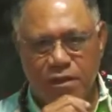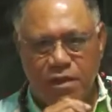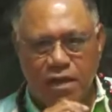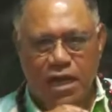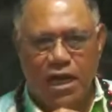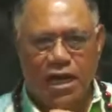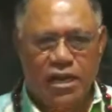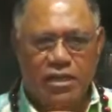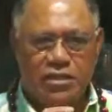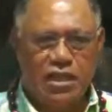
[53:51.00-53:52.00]
And
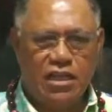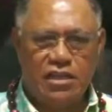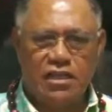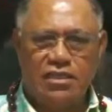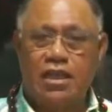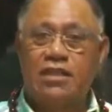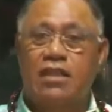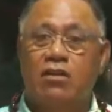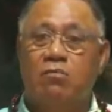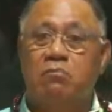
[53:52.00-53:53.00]
then Jesus is the
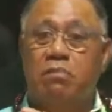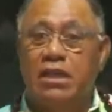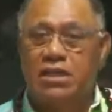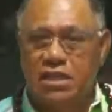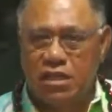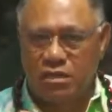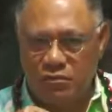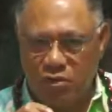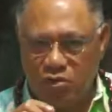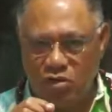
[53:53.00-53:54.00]
completion of the
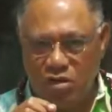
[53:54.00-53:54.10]
law.